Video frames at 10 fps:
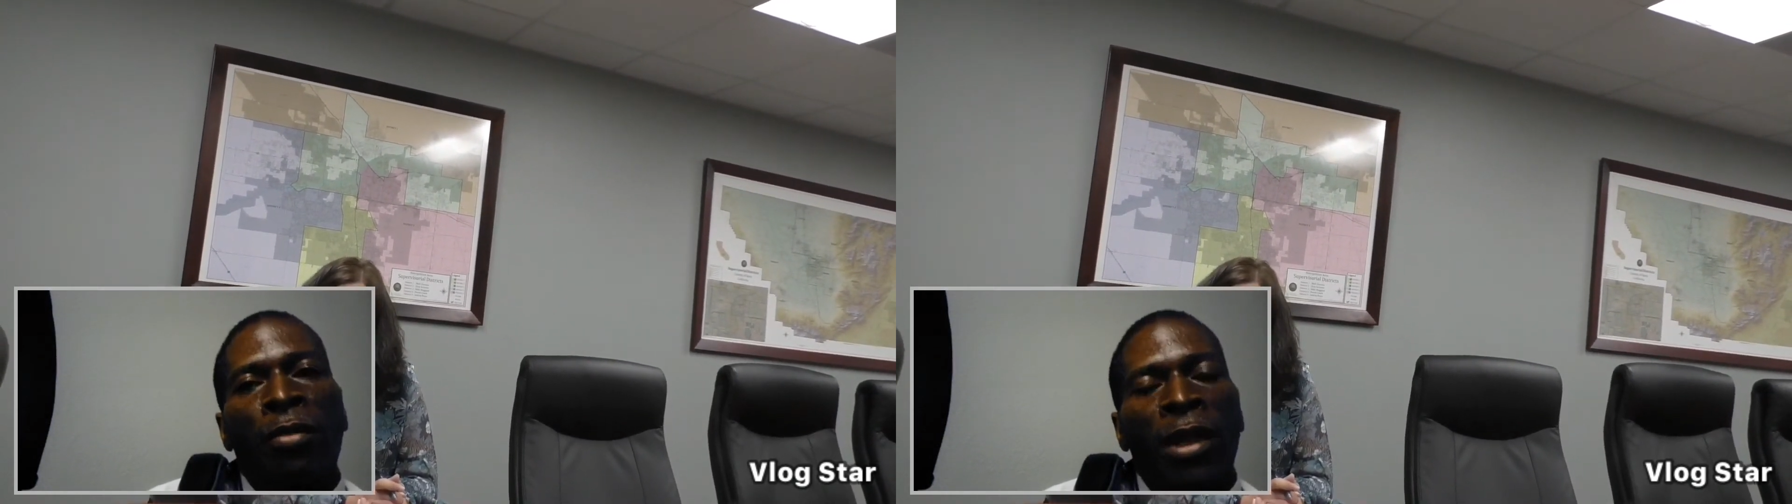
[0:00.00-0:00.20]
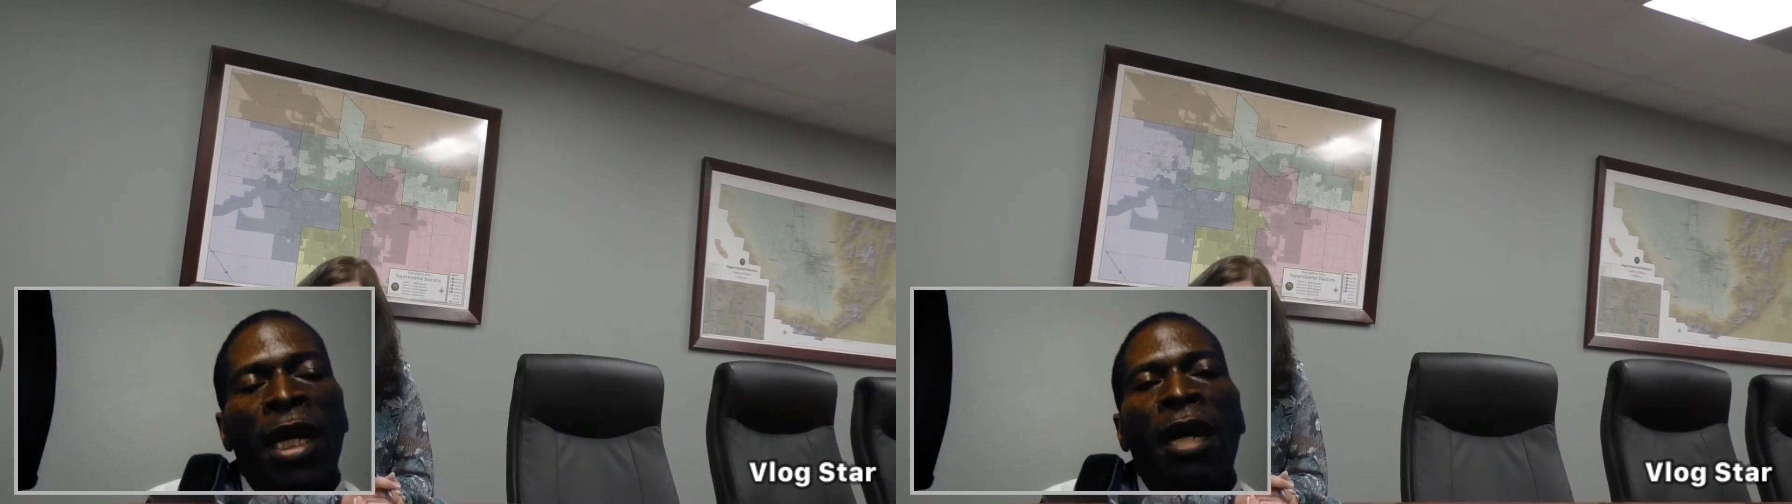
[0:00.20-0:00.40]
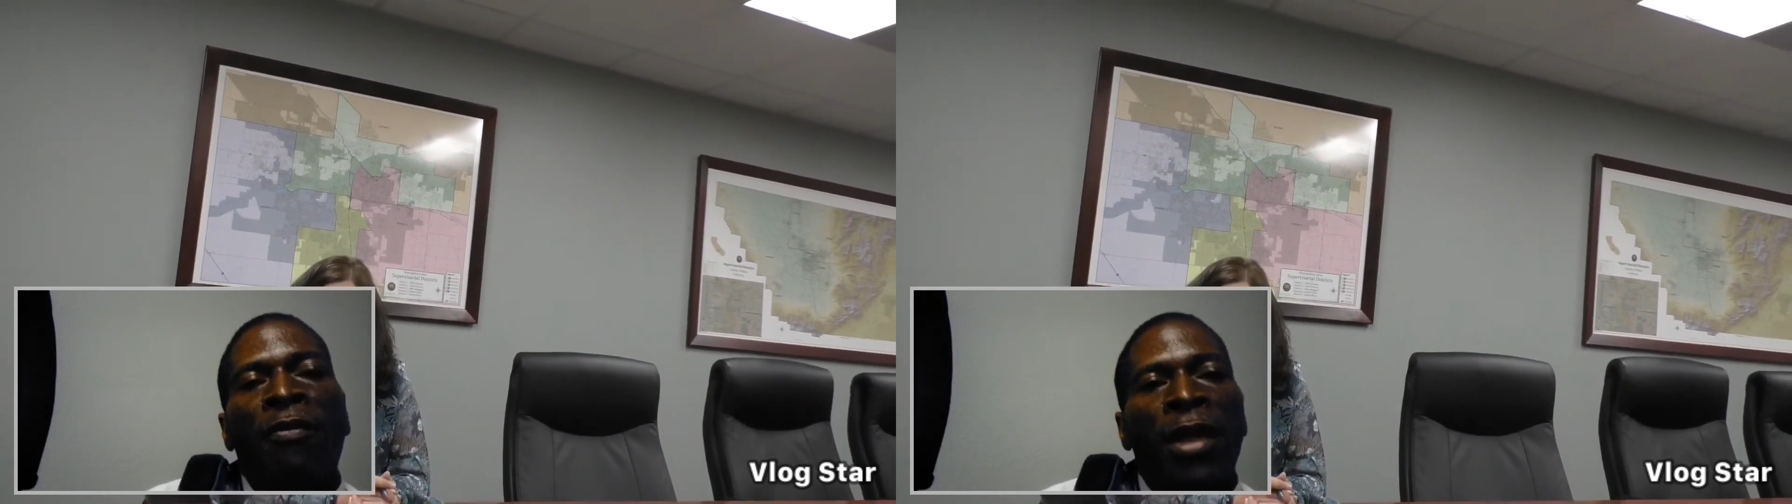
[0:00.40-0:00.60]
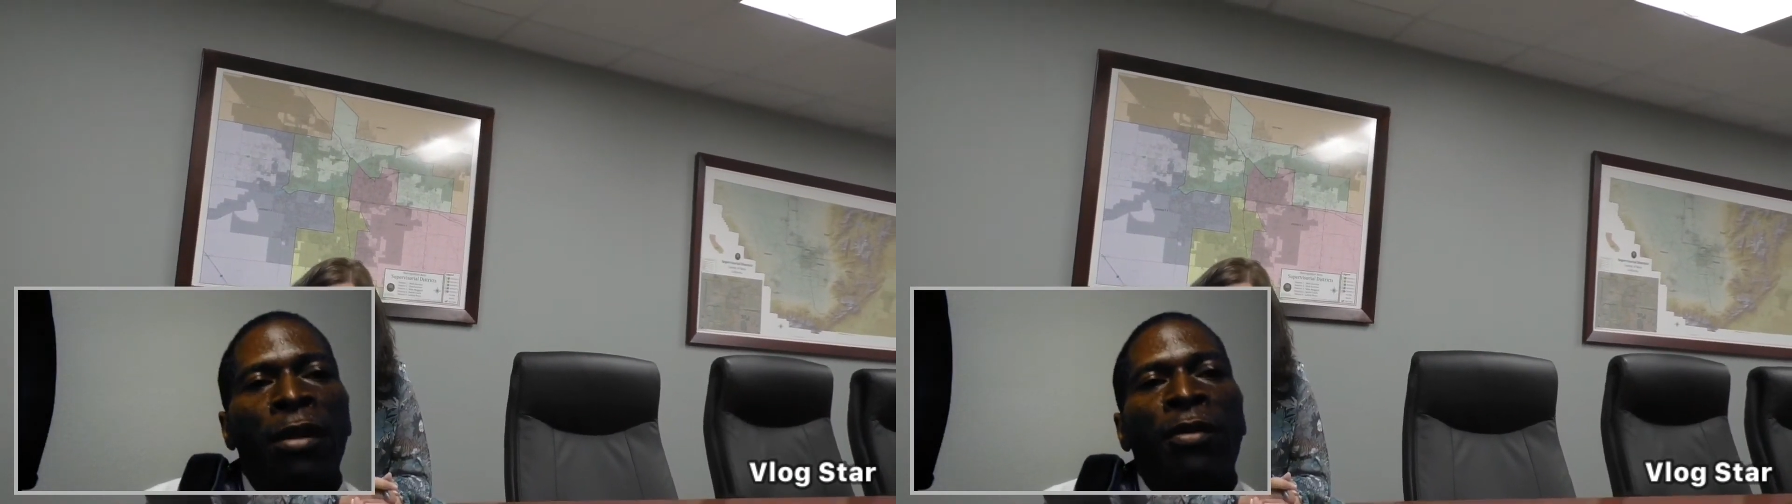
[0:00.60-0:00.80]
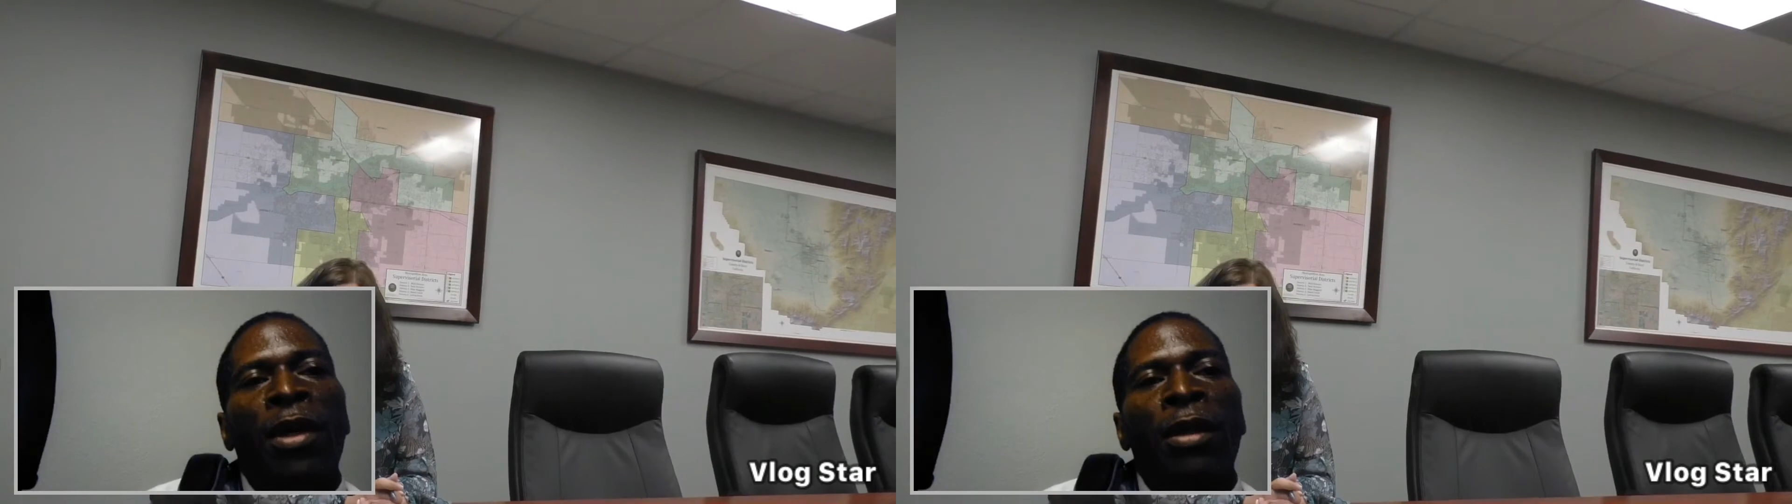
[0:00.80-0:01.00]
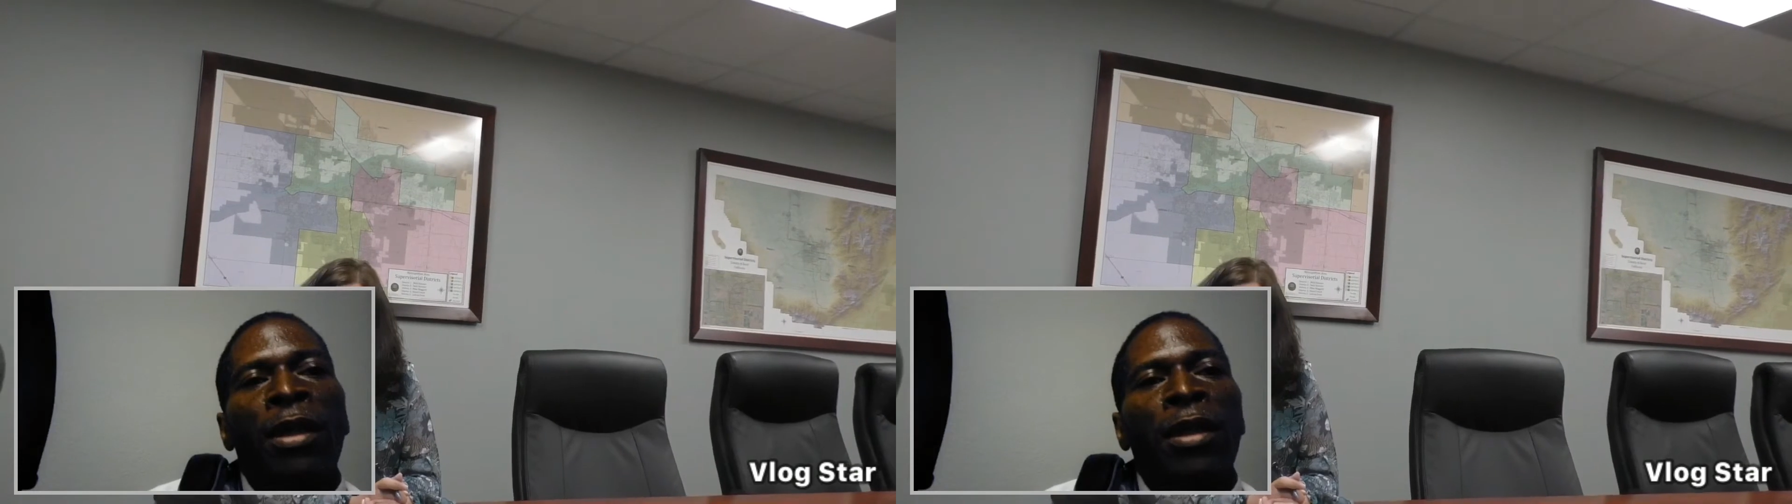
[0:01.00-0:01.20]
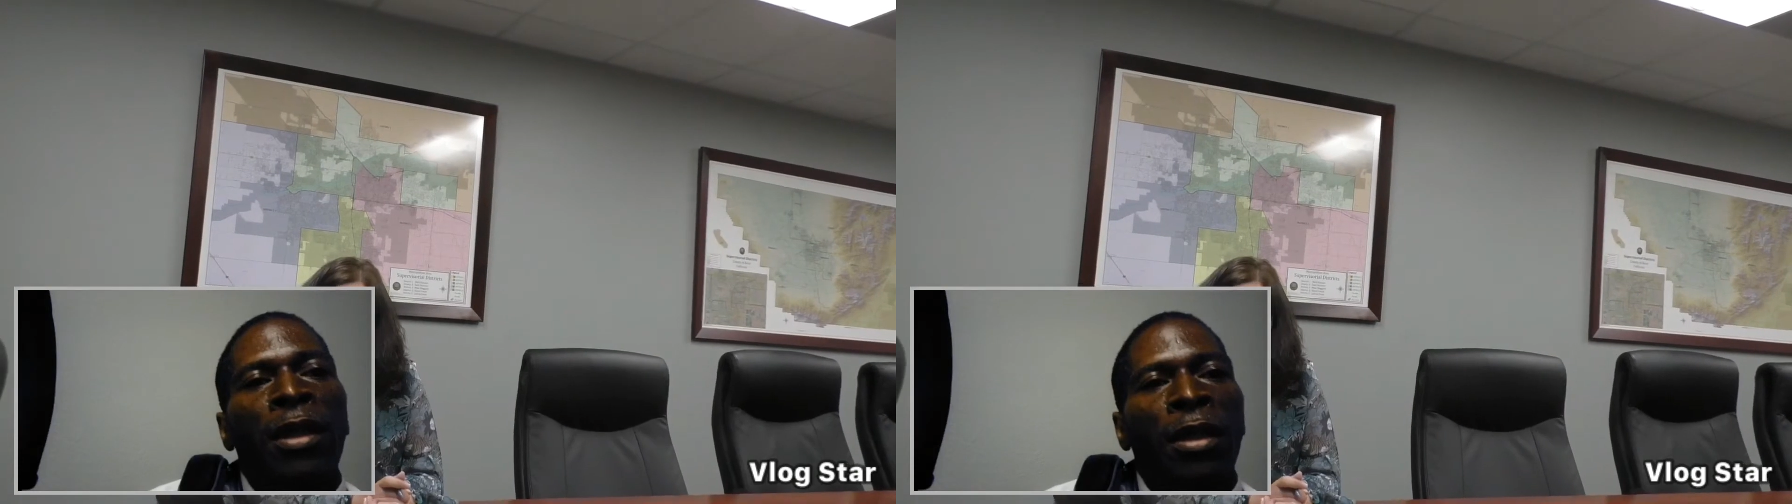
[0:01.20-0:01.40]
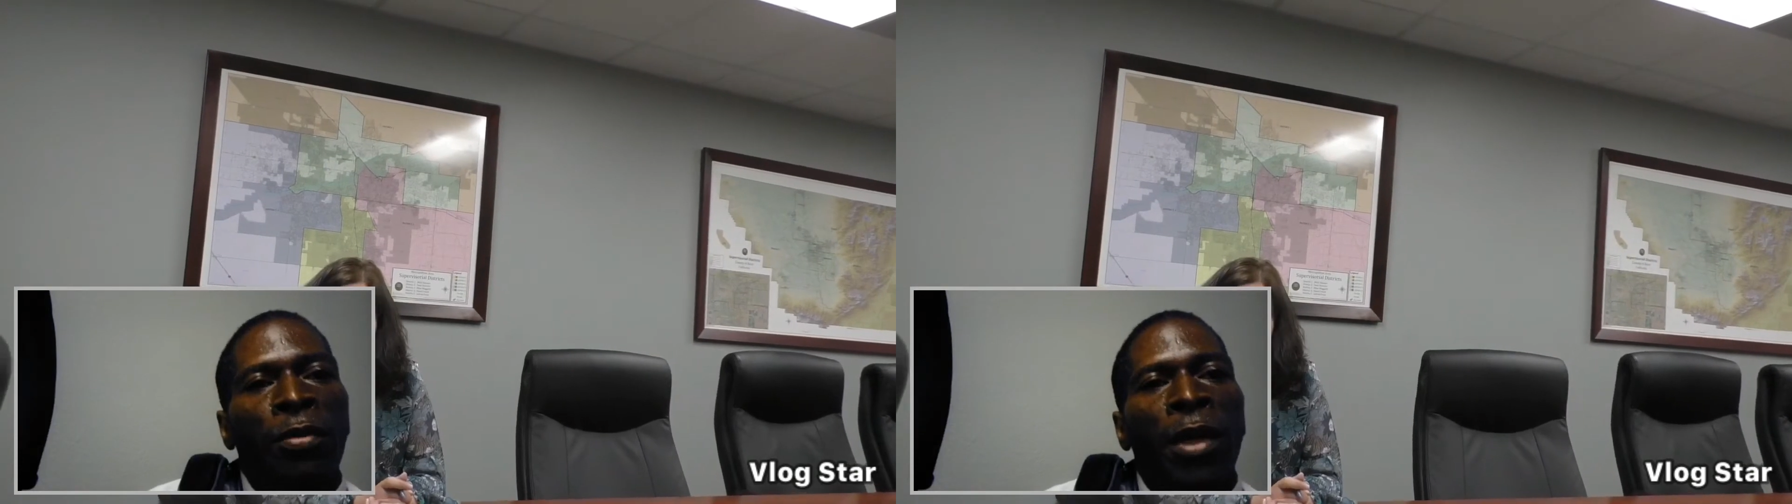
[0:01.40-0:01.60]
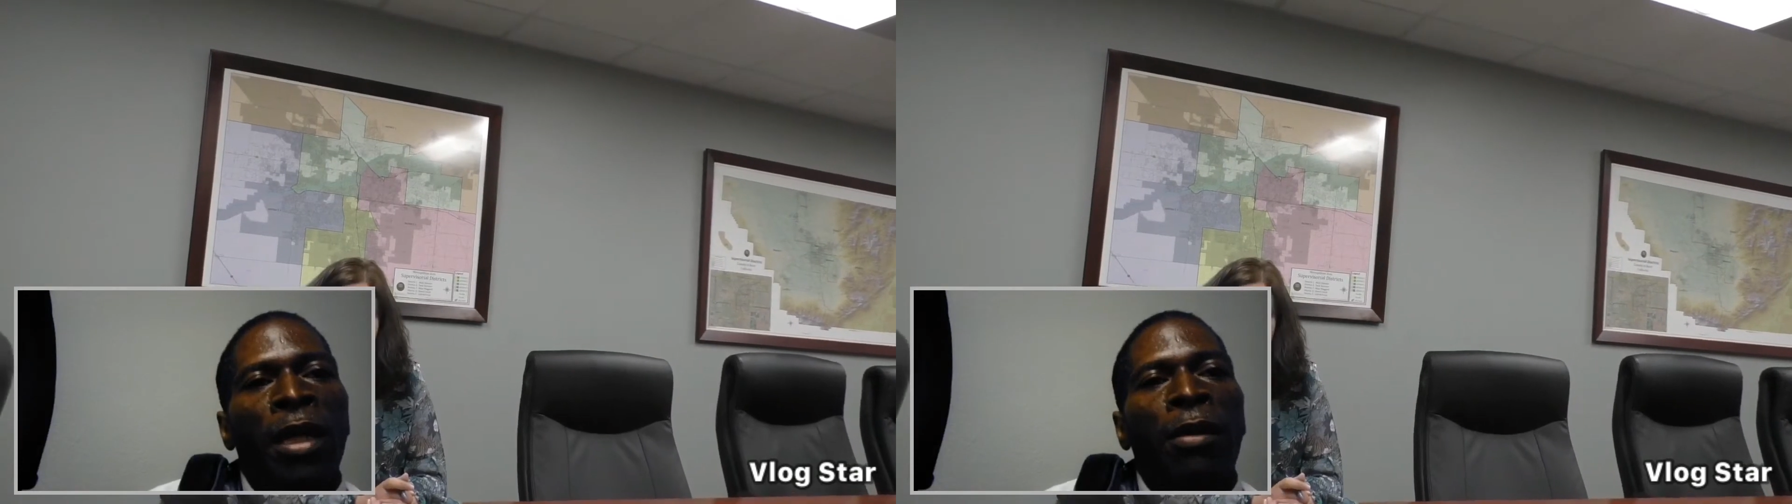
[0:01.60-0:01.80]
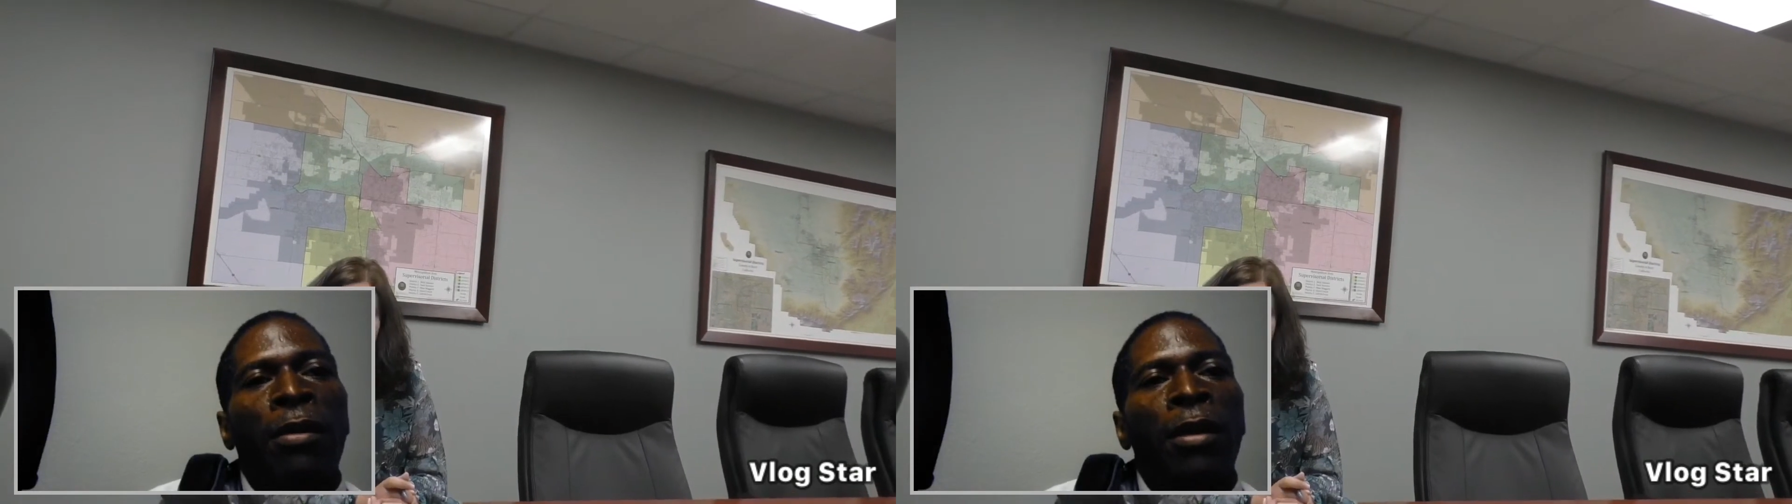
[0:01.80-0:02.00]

which I have video of all this as well,